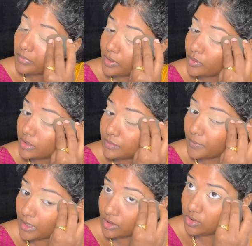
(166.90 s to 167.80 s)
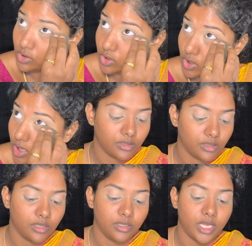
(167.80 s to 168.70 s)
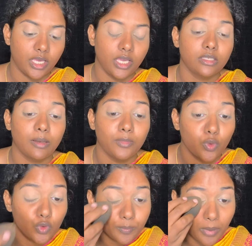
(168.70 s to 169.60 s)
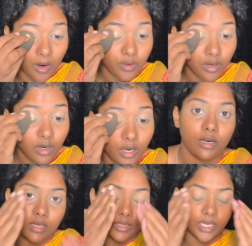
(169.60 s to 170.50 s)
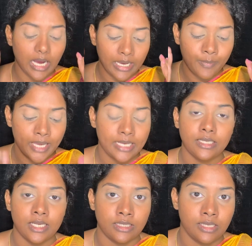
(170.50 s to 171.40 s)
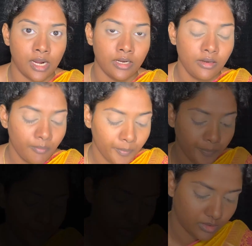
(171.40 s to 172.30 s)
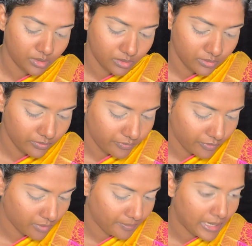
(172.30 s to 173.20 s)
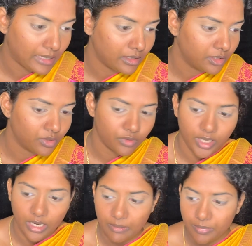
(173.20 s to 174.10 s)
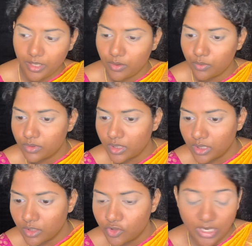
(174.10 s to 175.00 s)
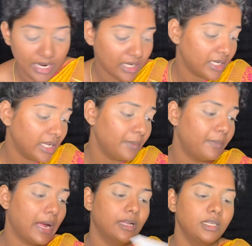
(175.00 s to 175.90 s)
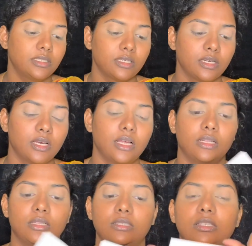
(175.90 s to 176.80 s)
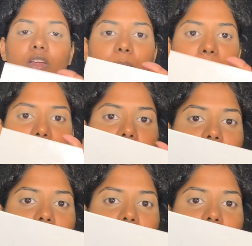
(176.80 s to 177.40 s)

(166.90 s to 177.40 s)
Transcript: beauty sponge. Taking some loose powder. The eye base is done. For the palette today, I'll be using the Jacklyn Hill palette. This is how the palette